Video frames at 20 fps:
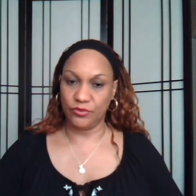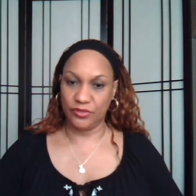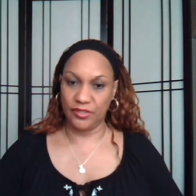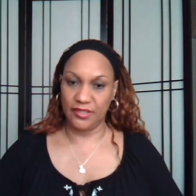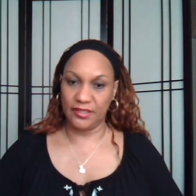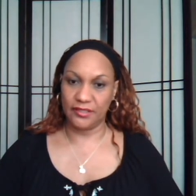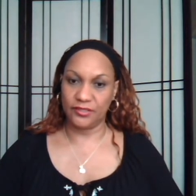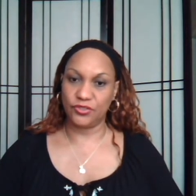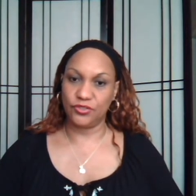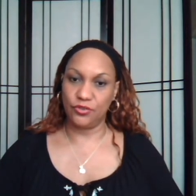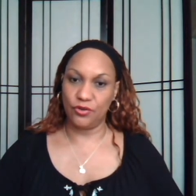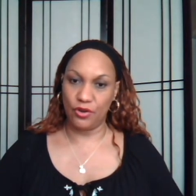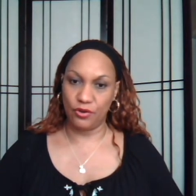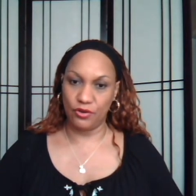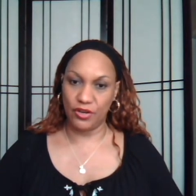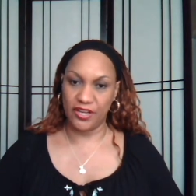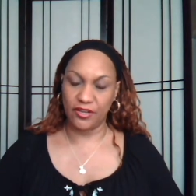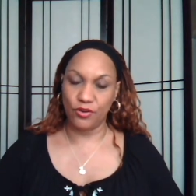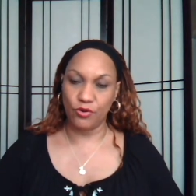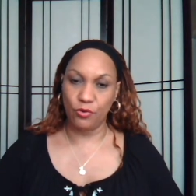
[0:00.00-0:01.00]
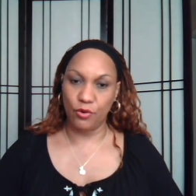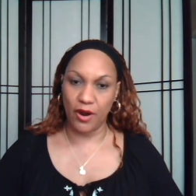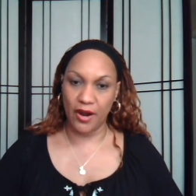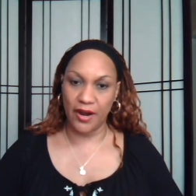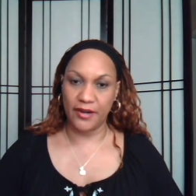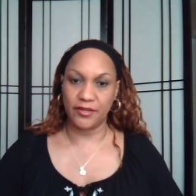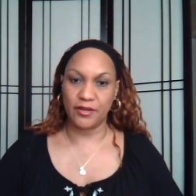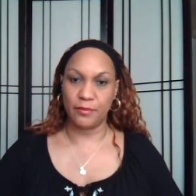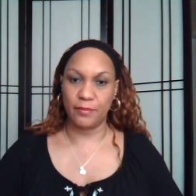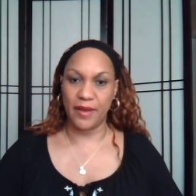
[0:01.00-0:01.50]
that's, you know,
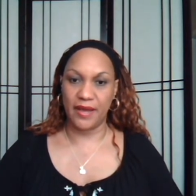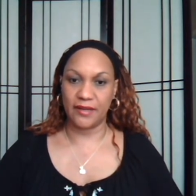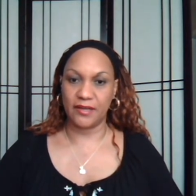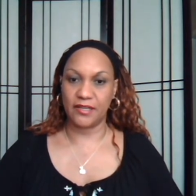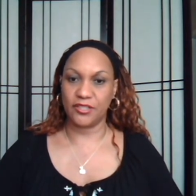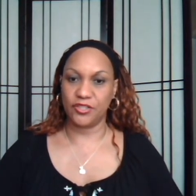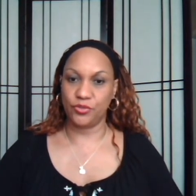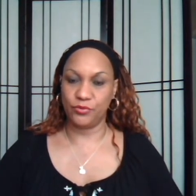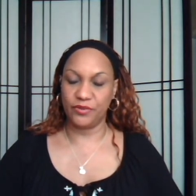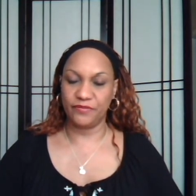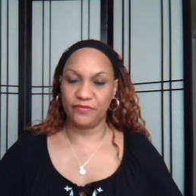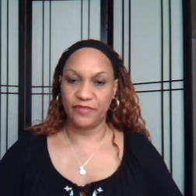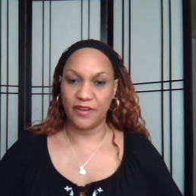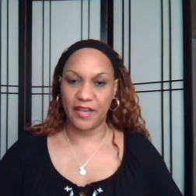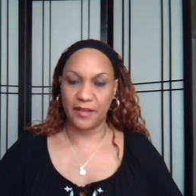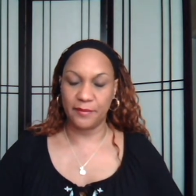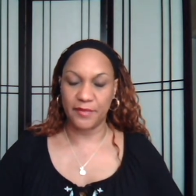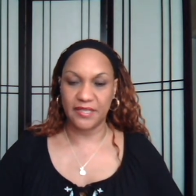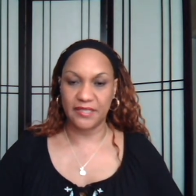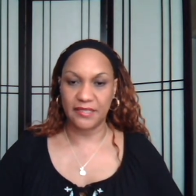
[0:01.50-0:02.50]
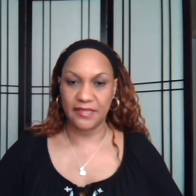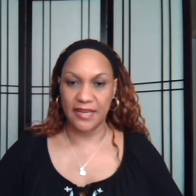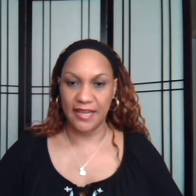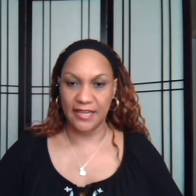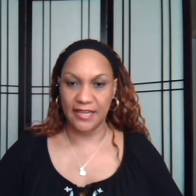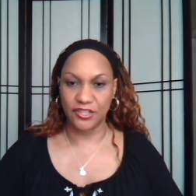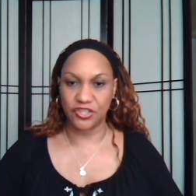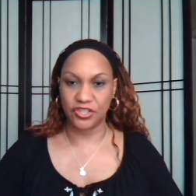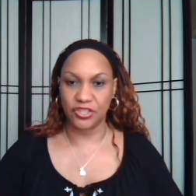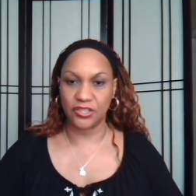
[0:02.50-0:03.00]
inquiring about a twin flame
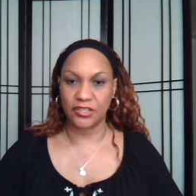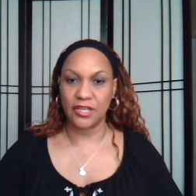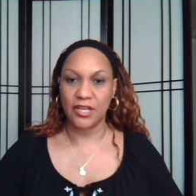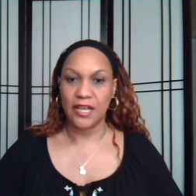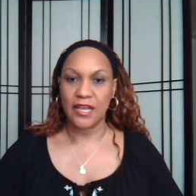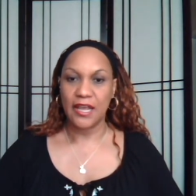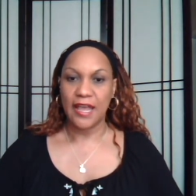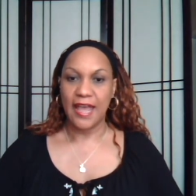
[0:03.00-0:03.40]
connection.